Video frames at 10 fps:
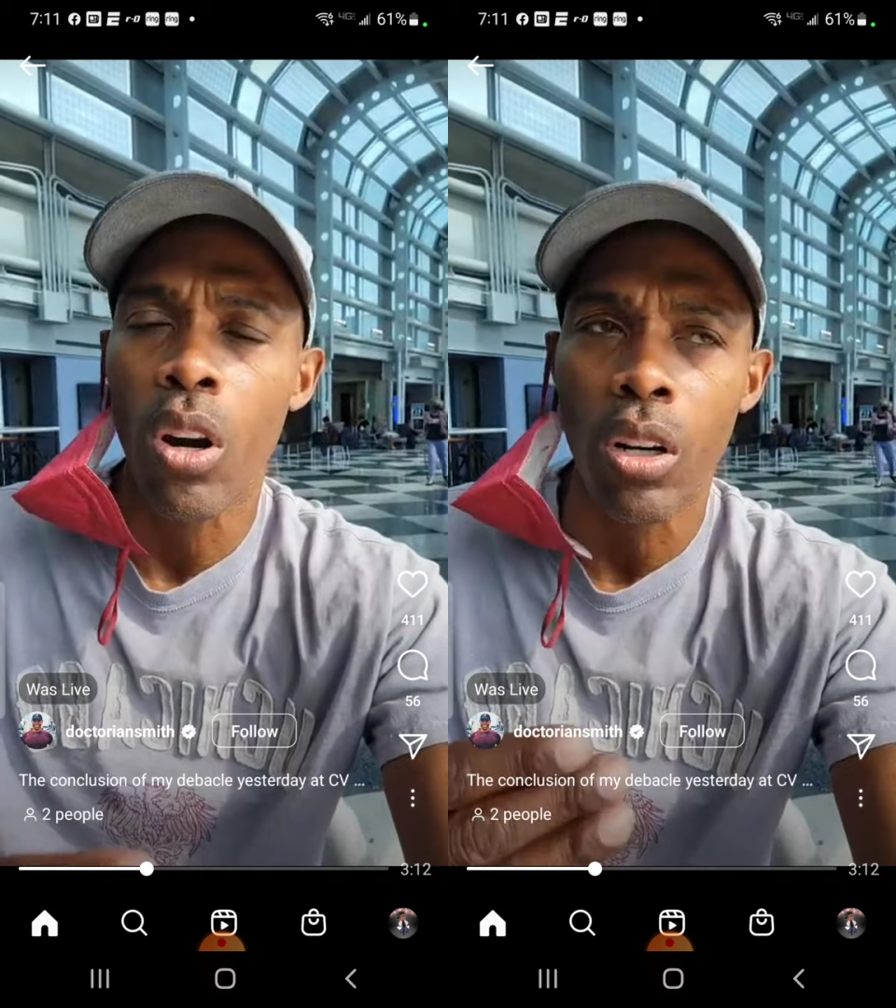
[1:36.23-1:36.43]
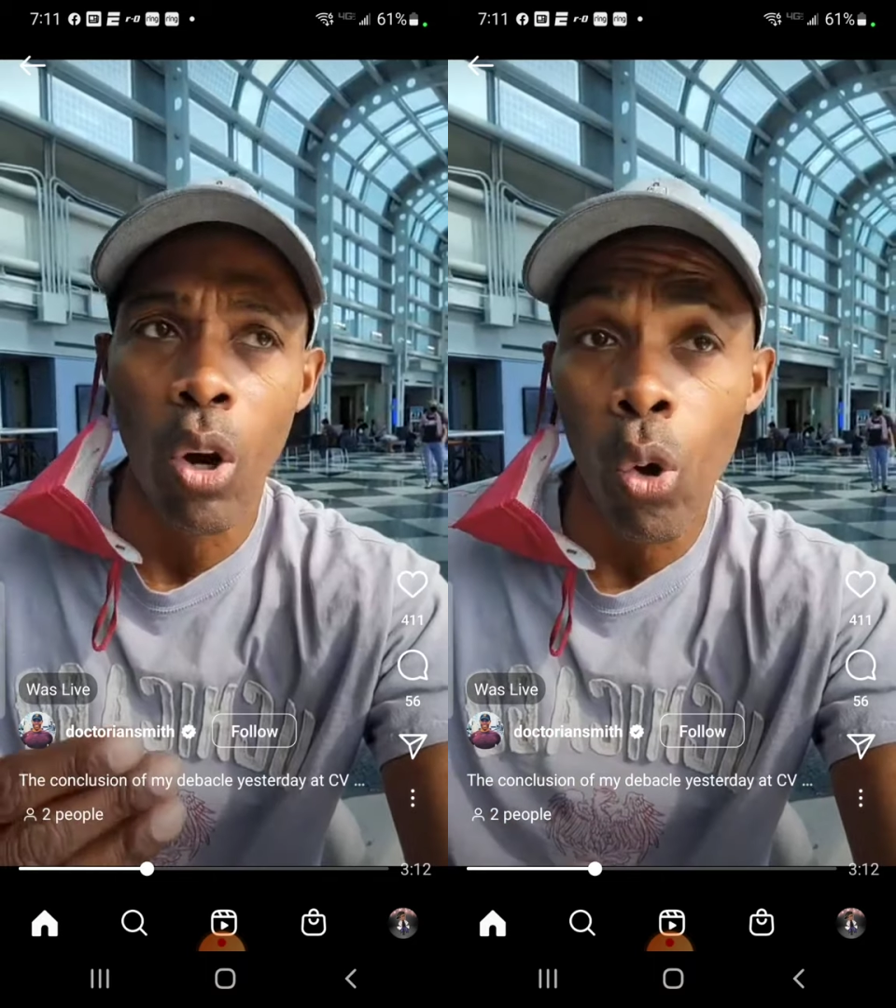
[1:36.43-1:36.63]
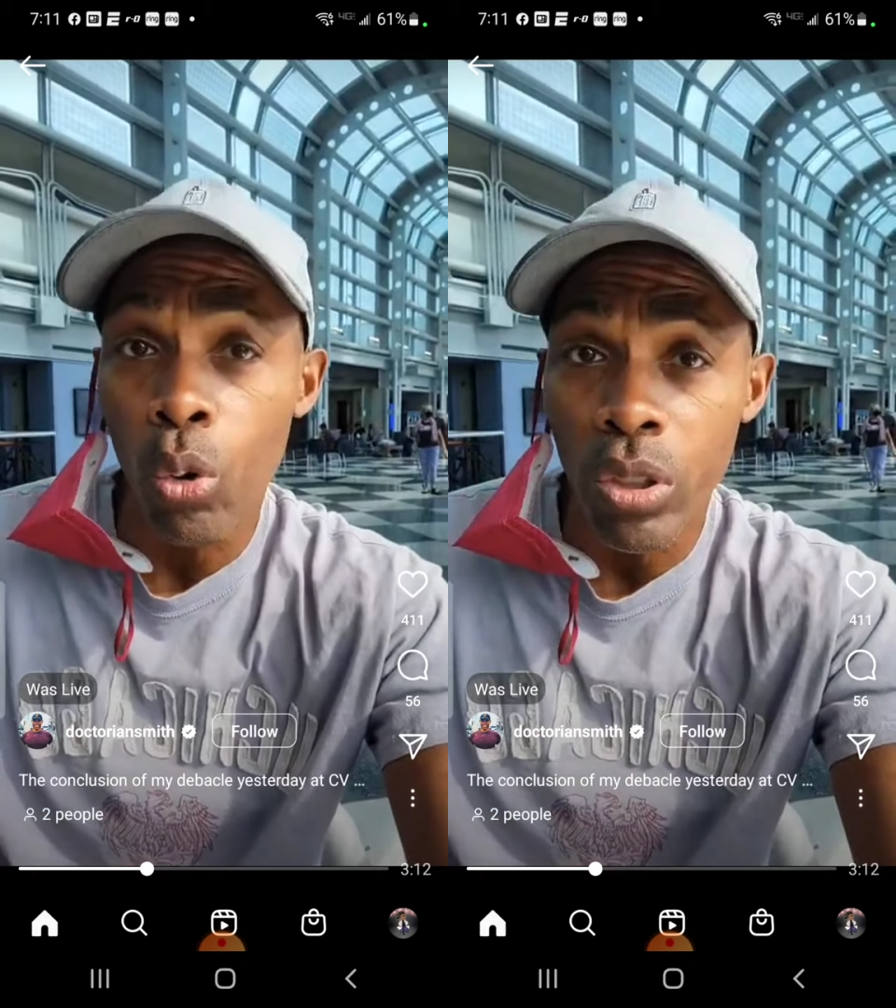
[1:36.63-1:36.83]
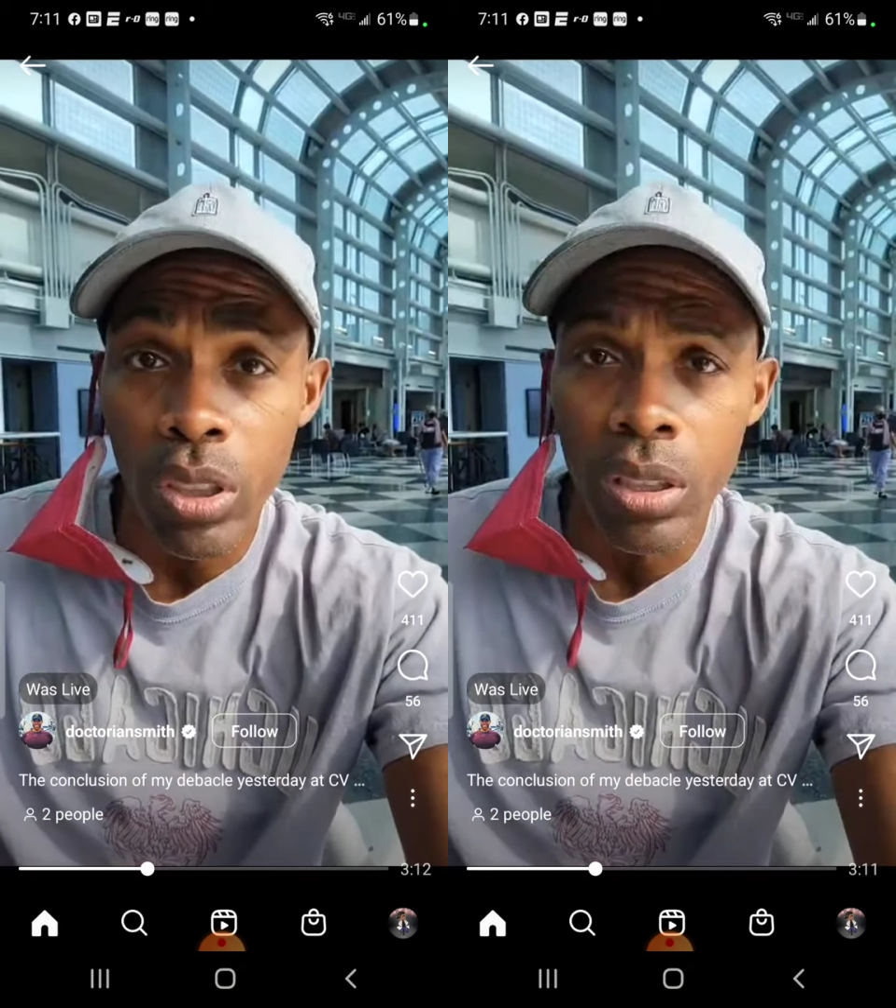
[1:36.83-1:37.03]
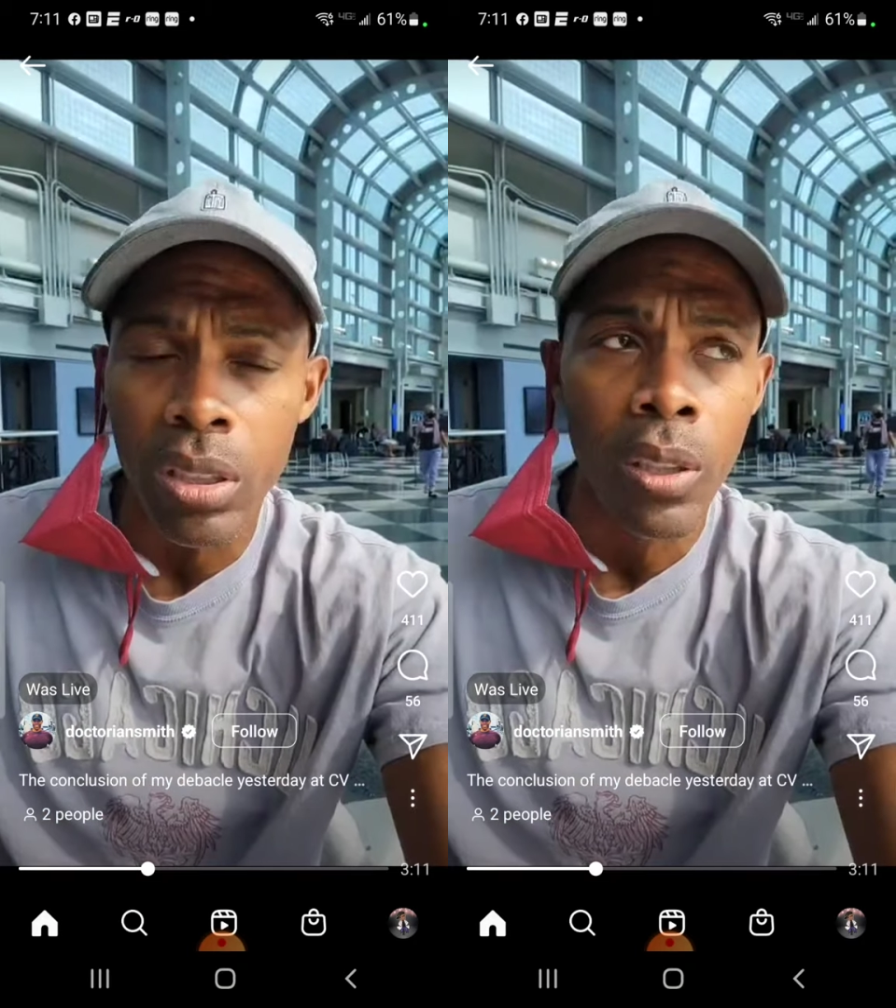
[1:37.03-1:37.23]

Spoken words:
are older,